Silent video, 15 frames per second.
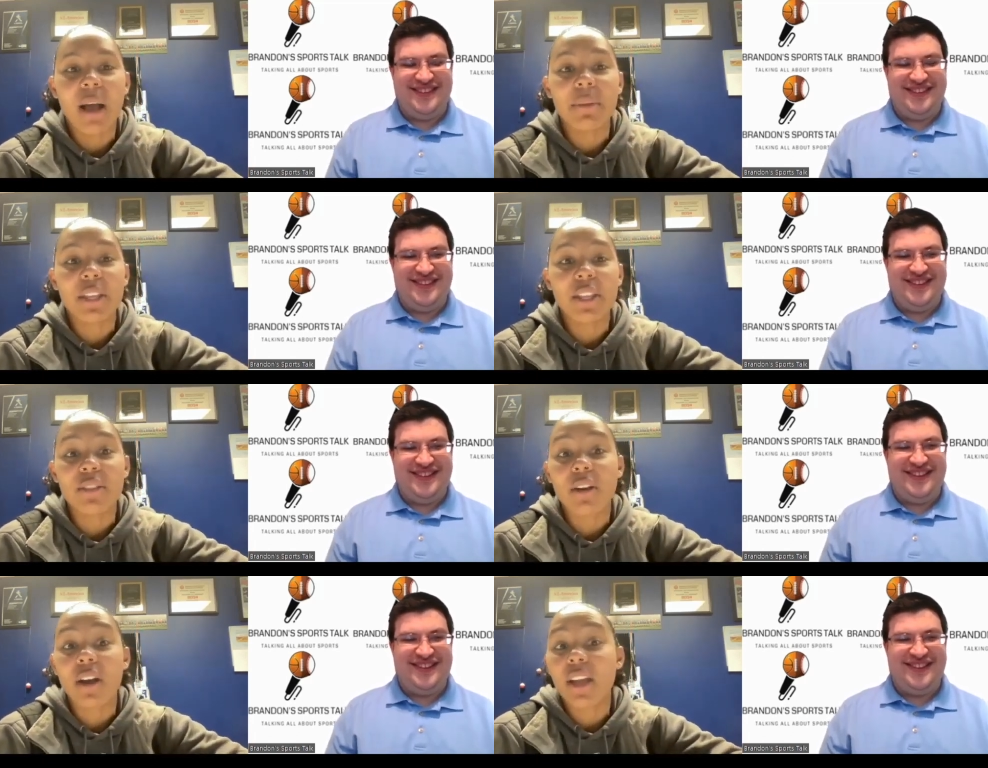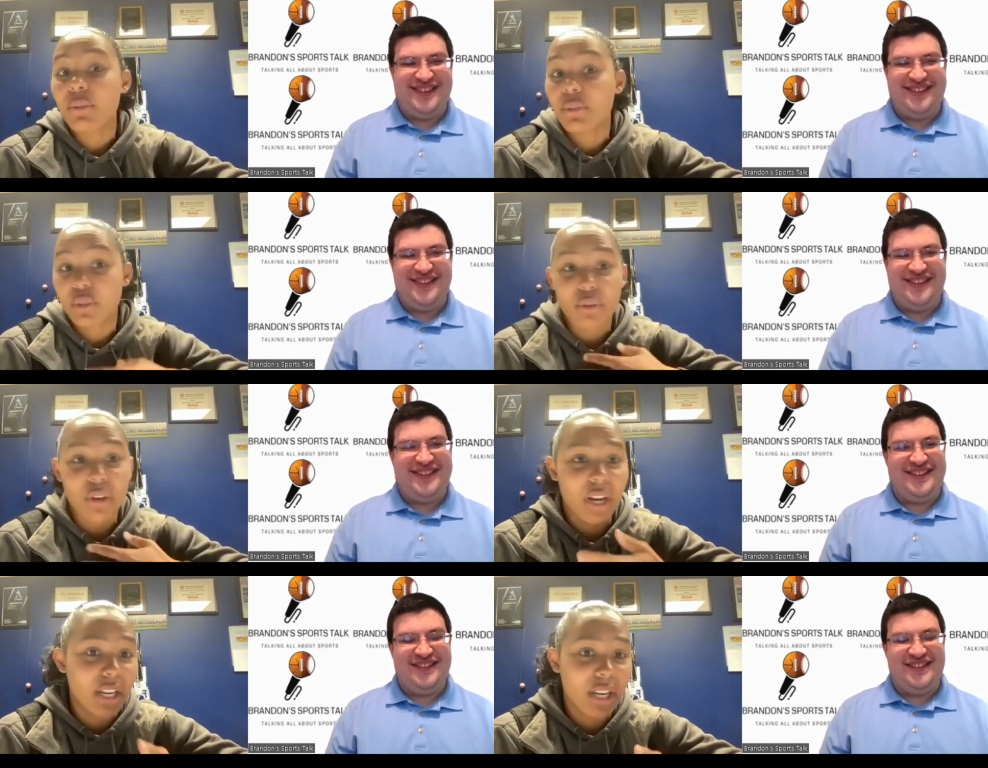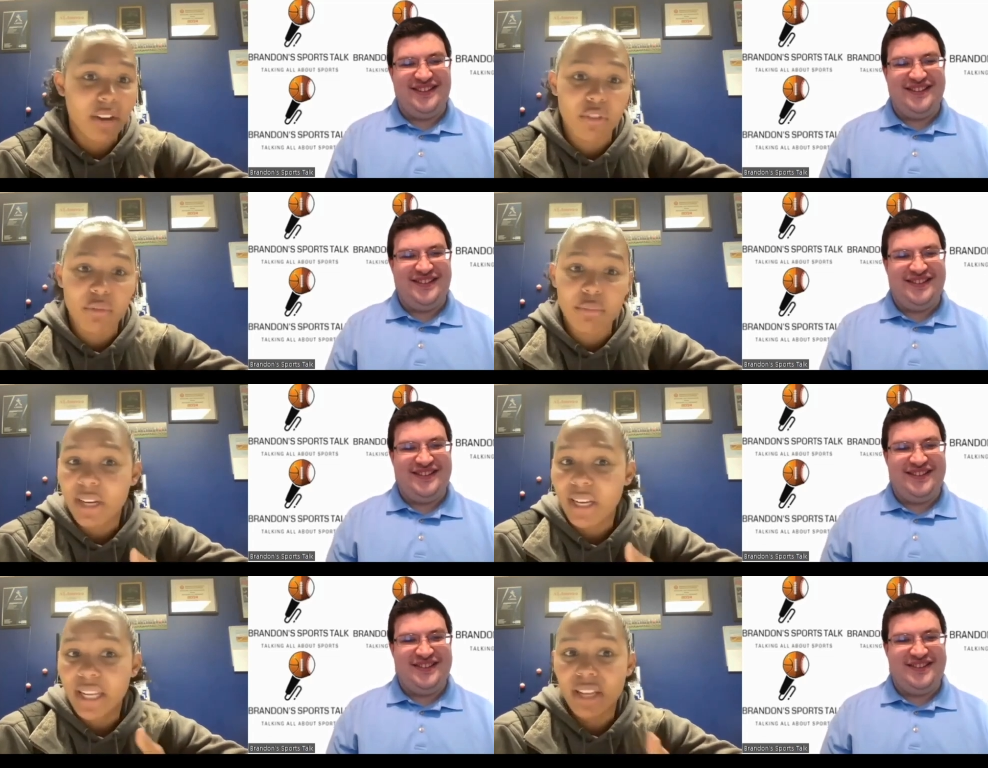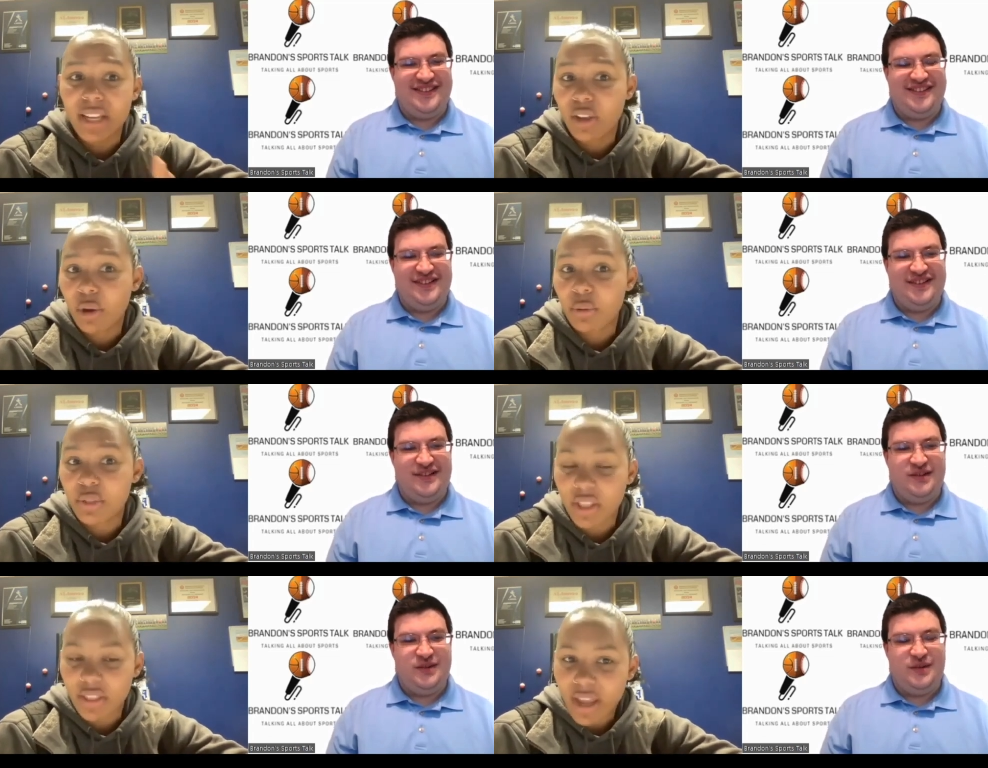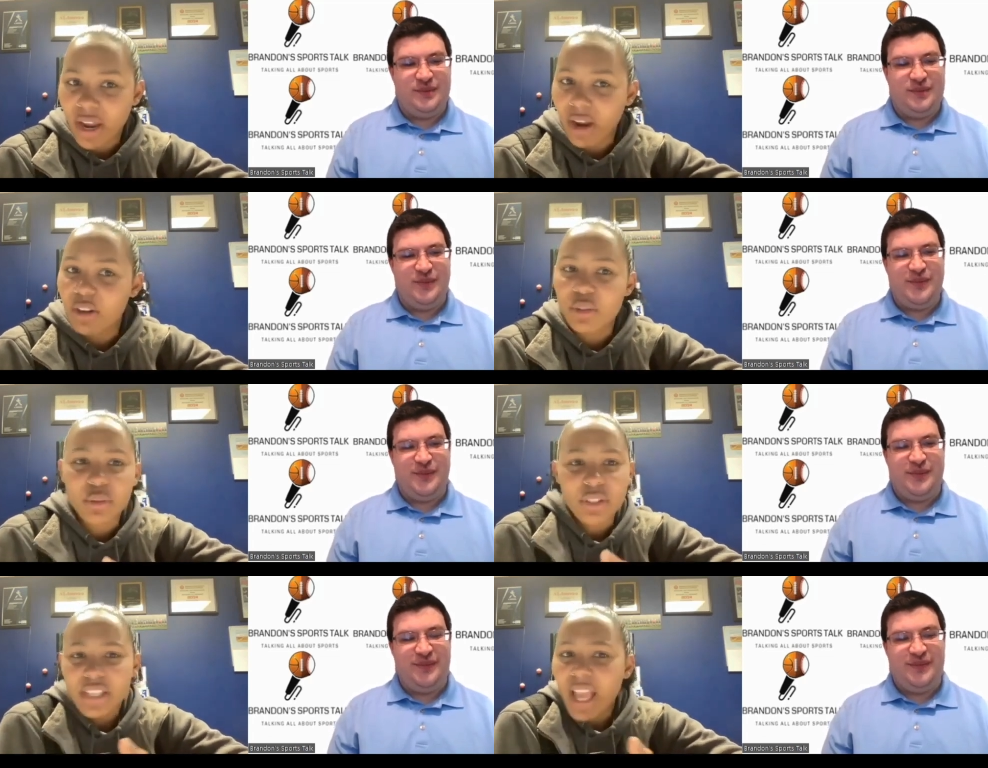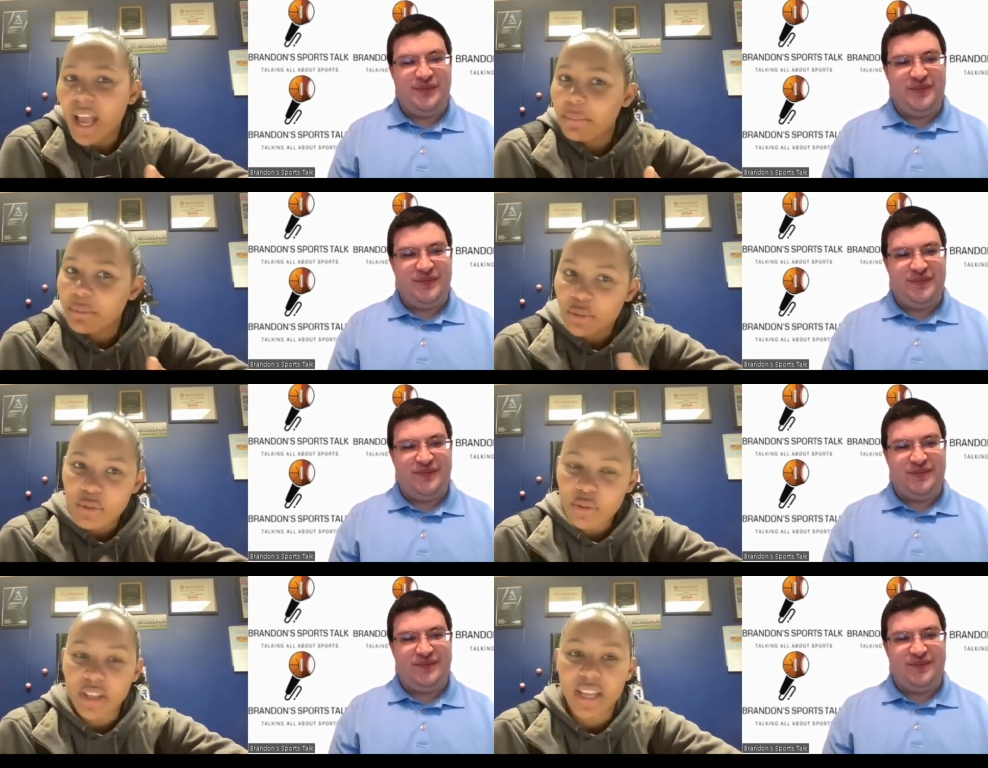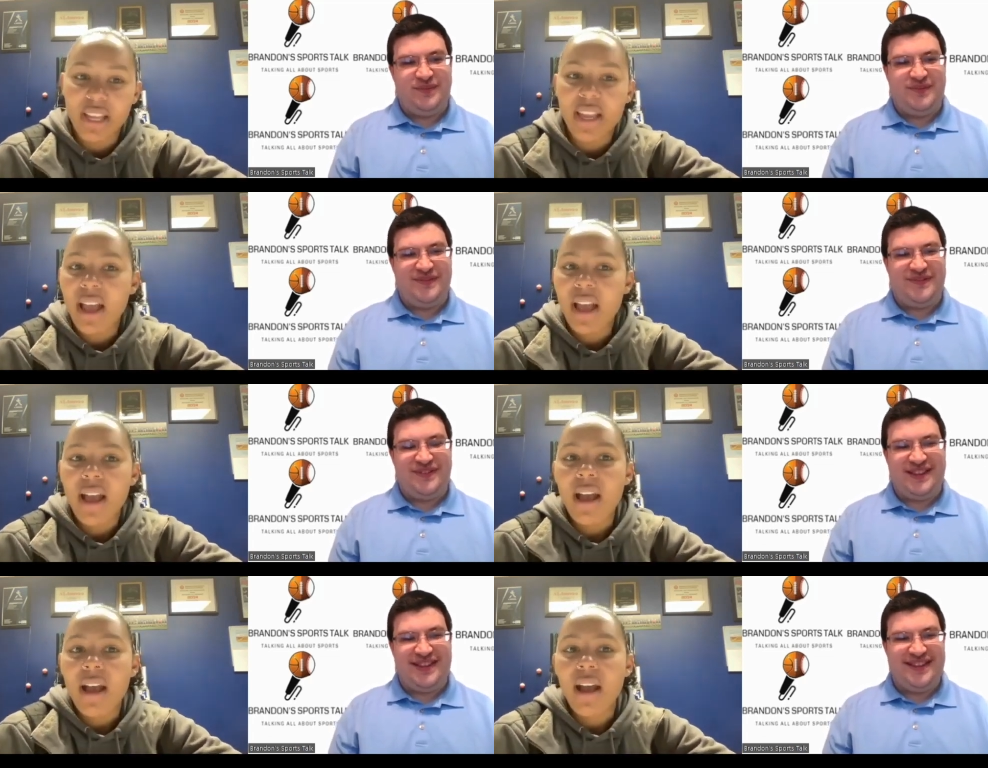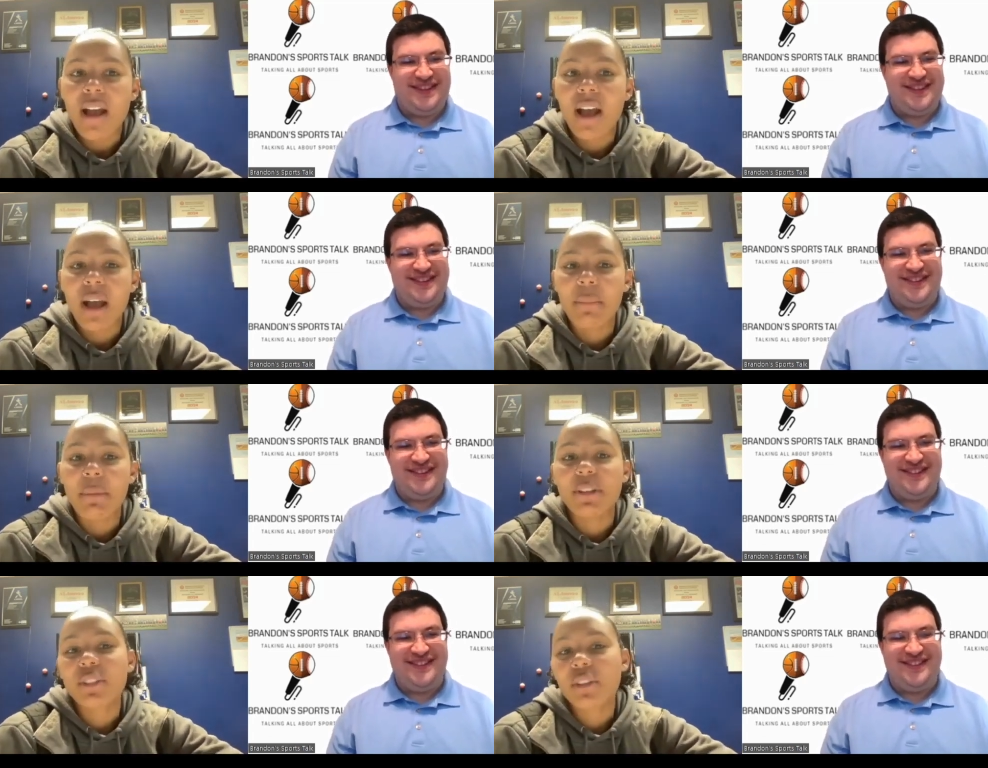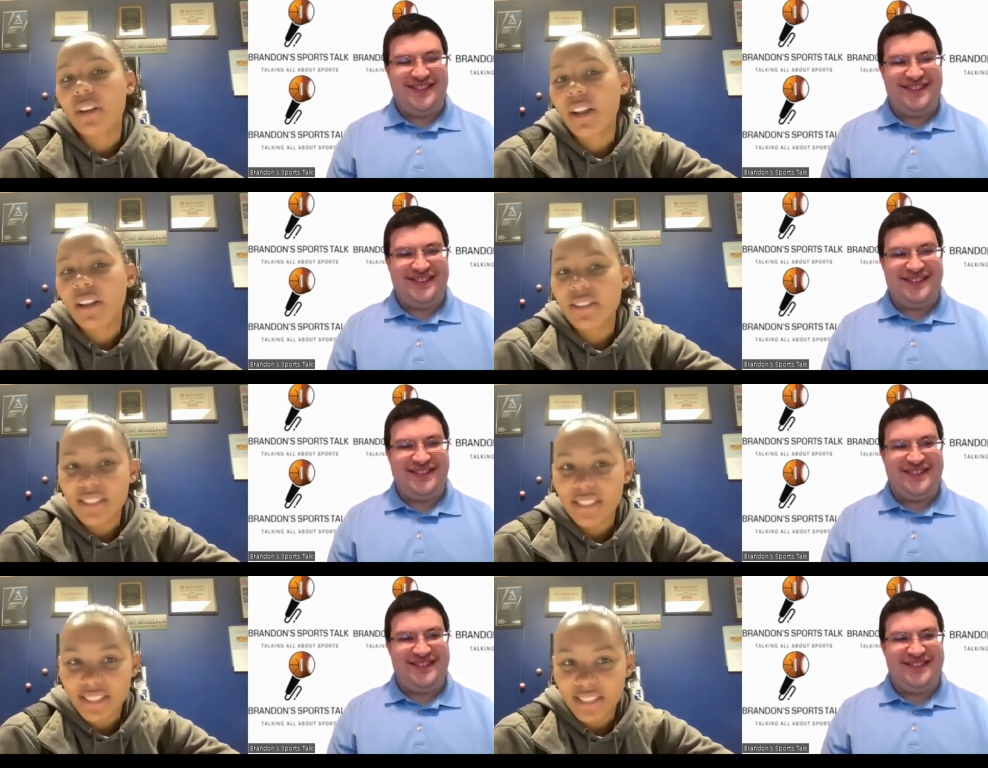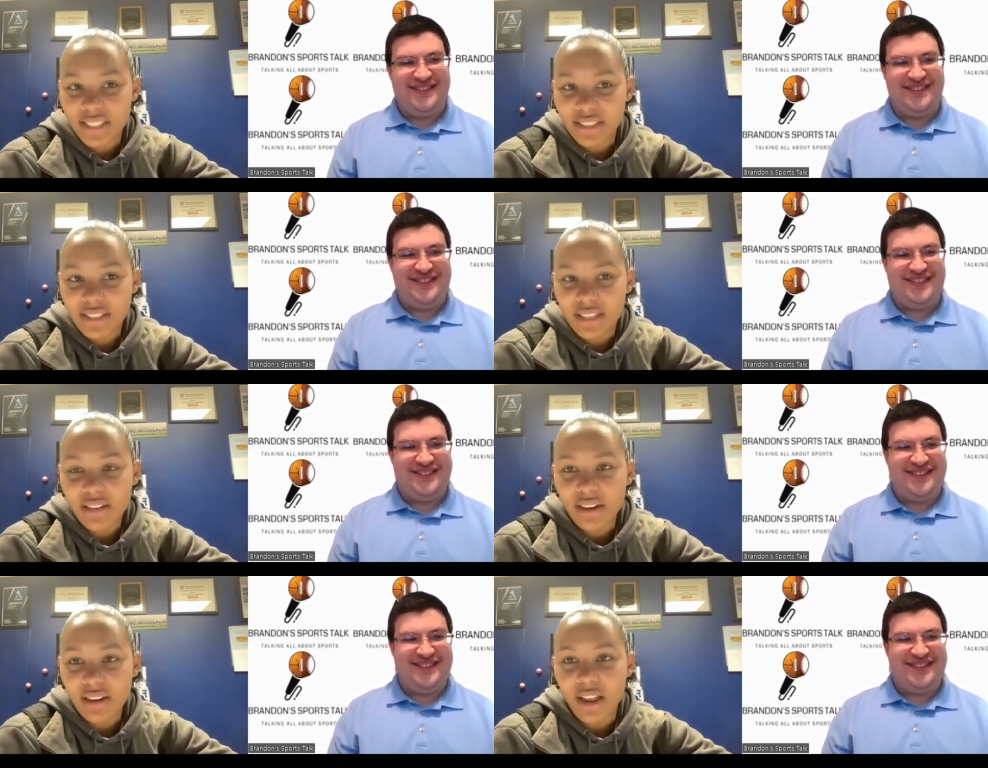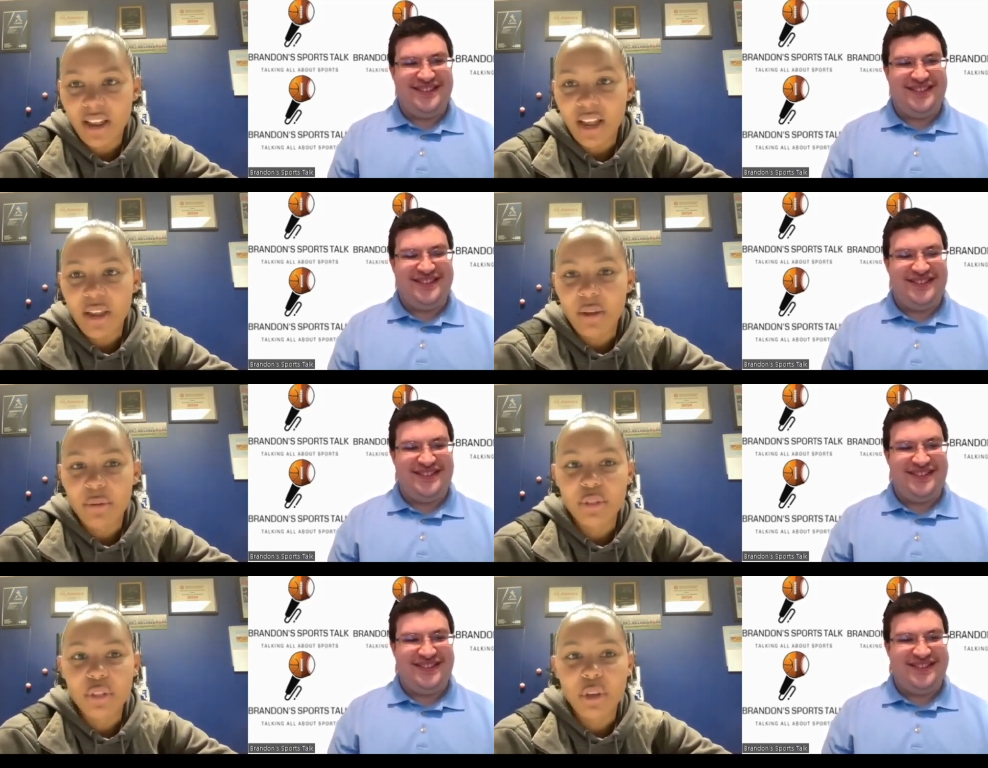Speaker 1: He thought it was a great idea for me to get into coaching there. So I was like, yeah, absolutely. I started out an assistant. I was